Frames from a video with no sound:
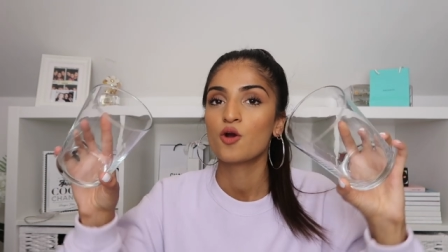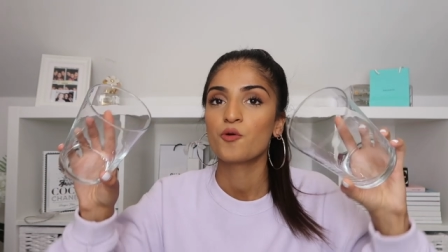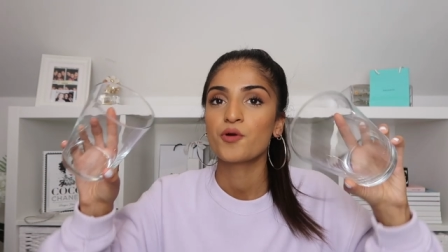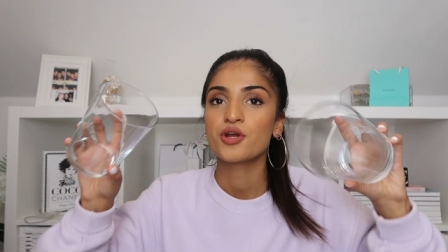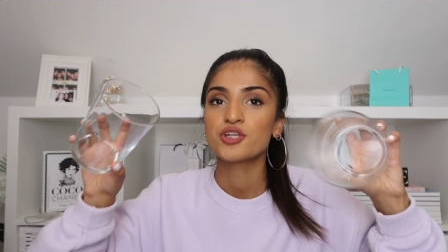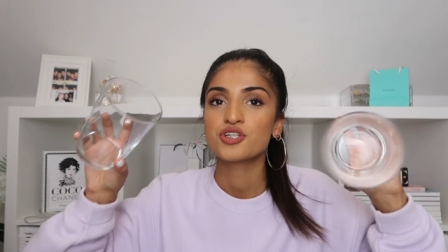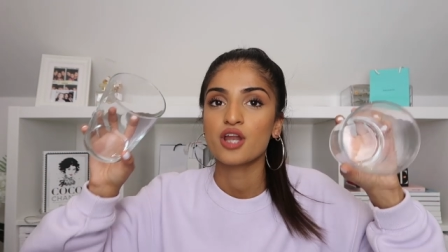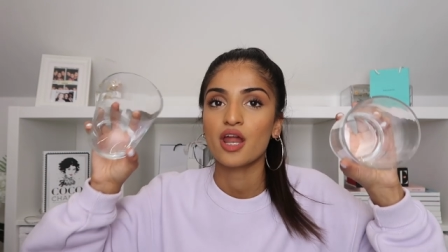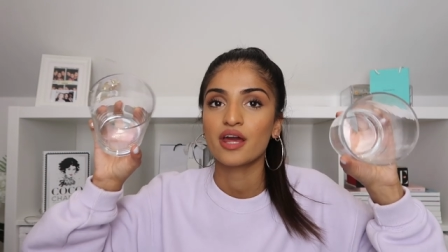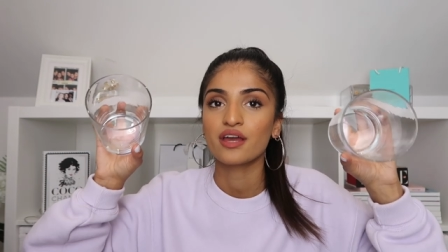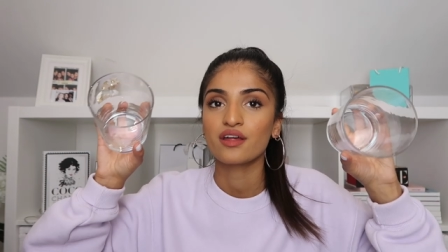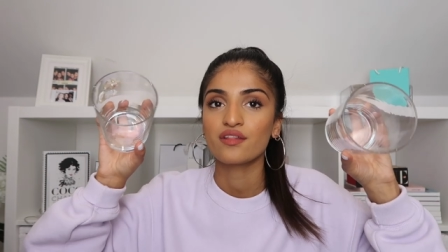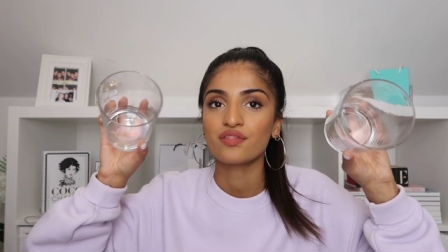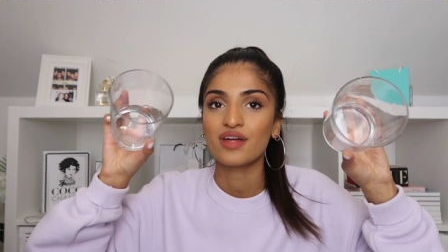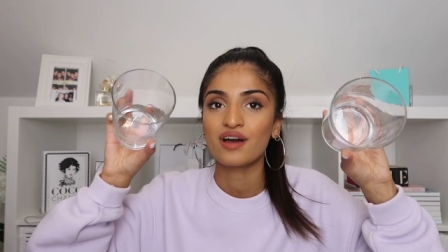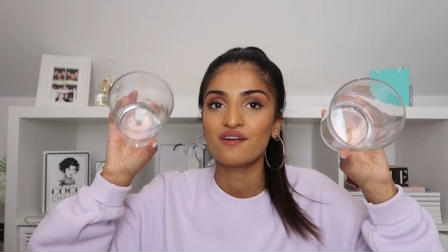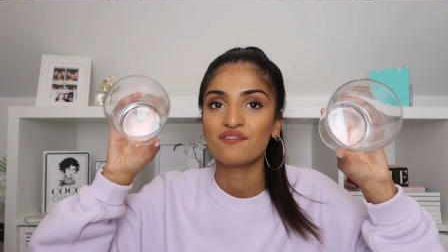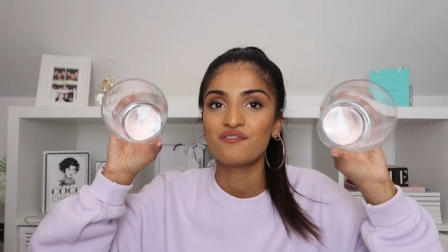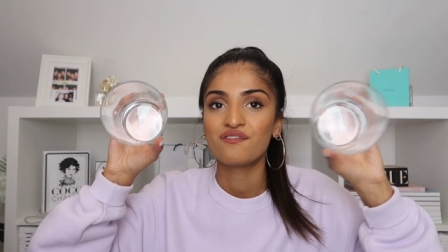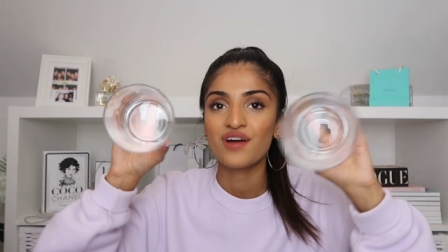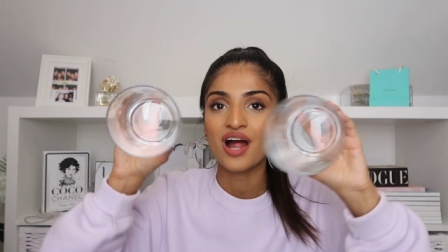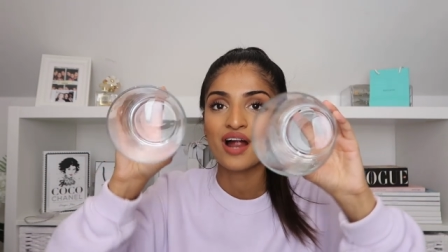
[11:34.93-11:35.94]
which are like,
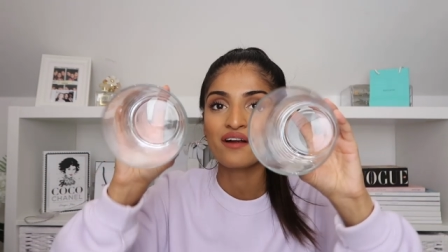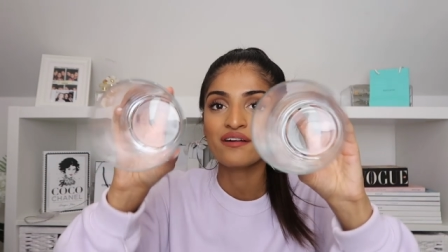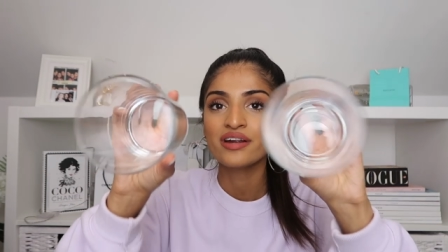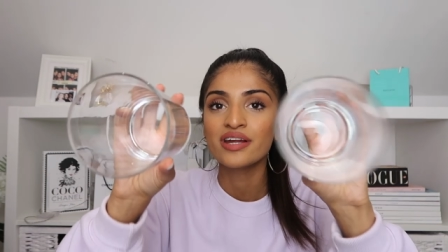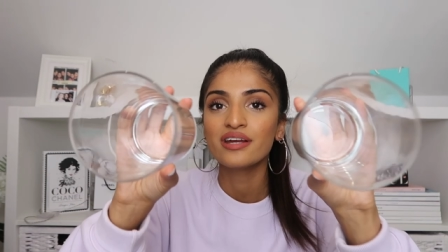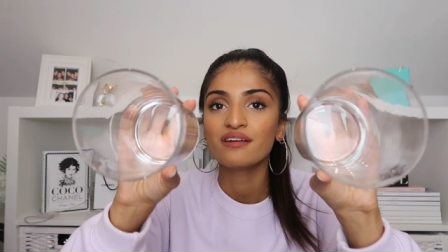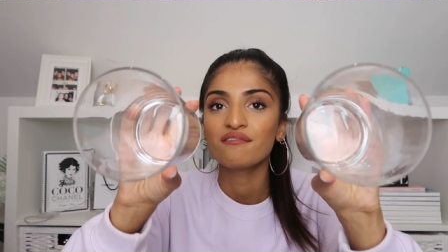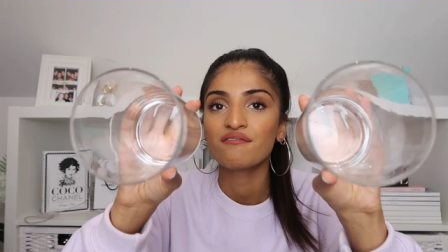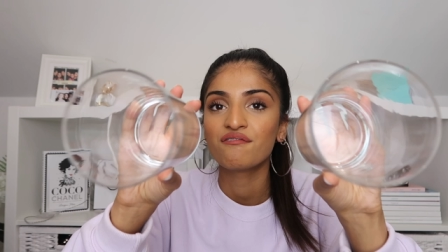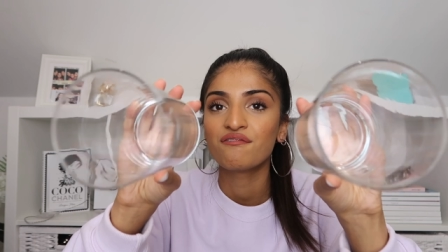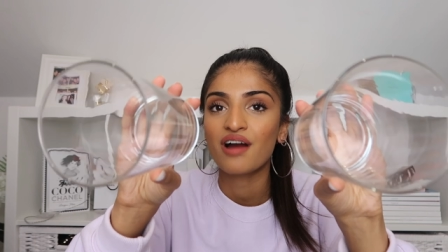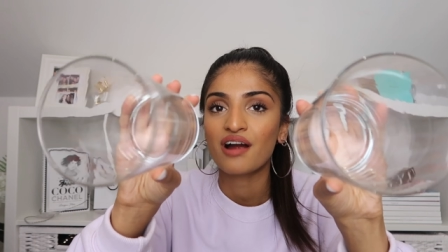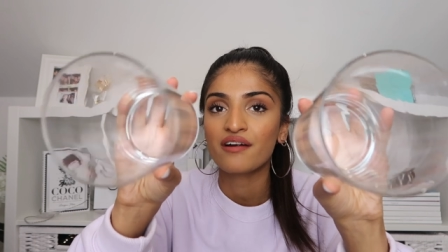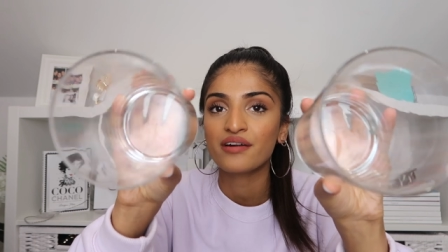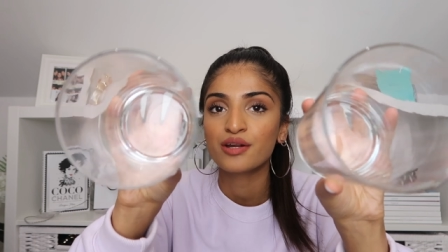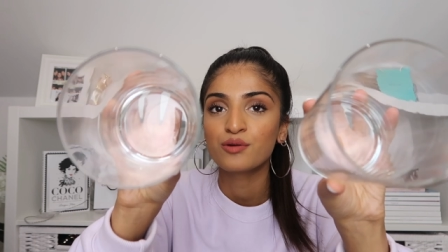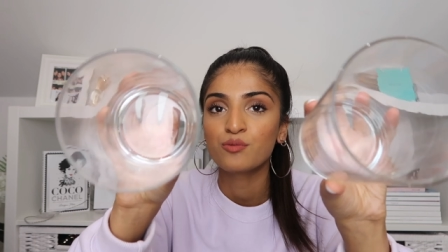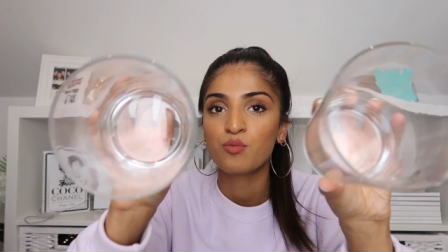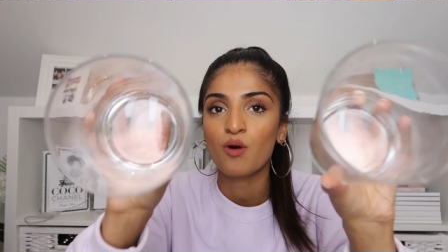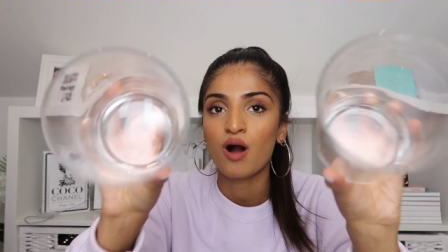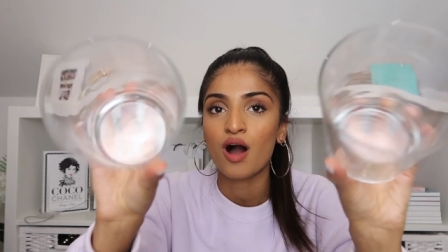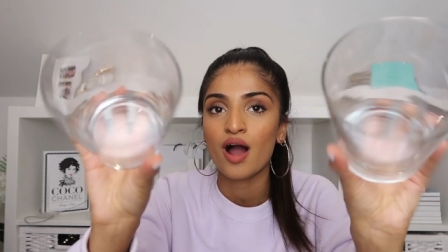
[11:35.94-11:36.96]
they're very,
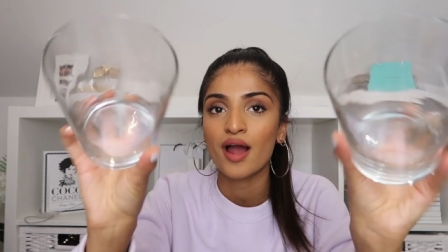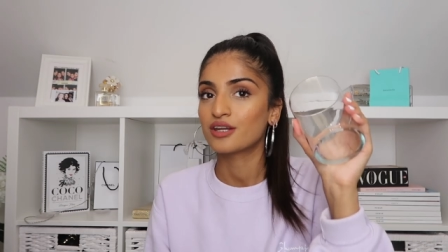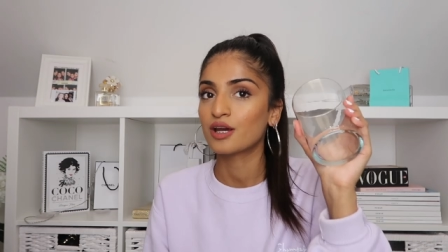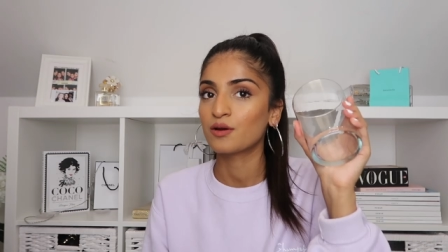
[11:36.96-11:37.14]
very wide.